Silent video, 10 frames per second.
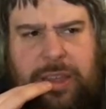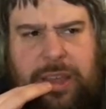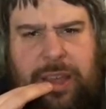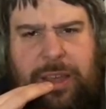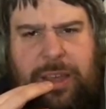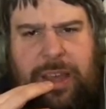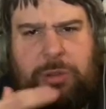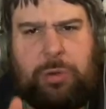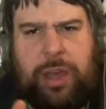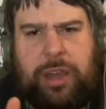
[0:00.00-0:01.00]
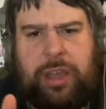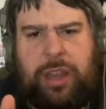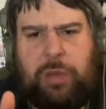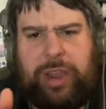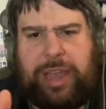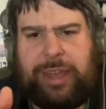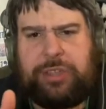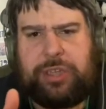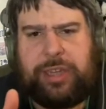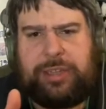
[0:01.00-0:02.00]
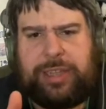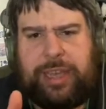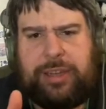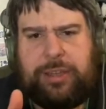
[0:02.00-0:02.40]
Uh, I had quite an early reaction I did